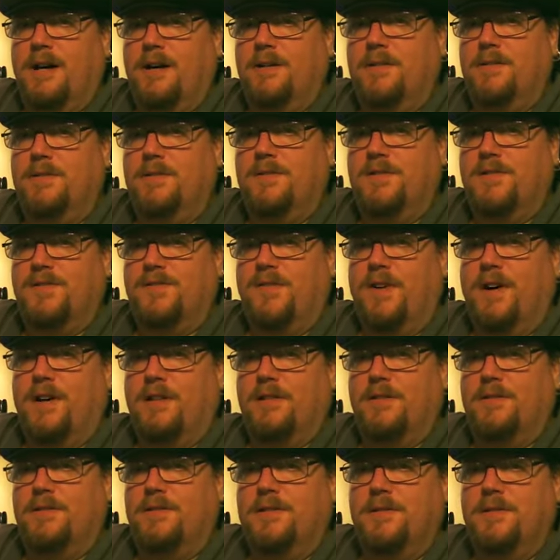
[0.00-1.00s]
who's
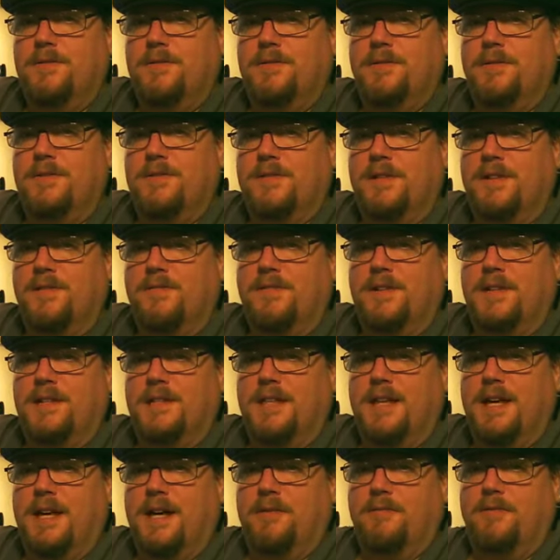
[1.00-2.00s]
followed you and stuff like
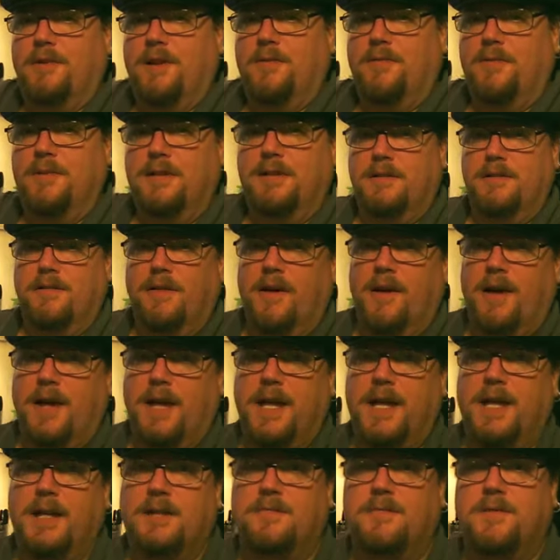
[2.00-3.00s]
that right when log
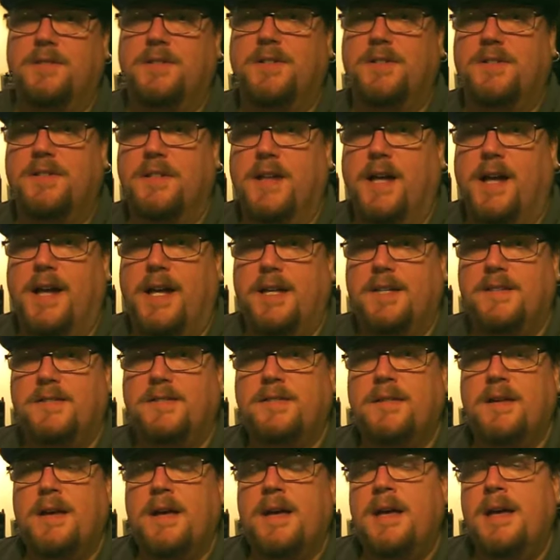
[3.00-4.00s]
in, which is nice.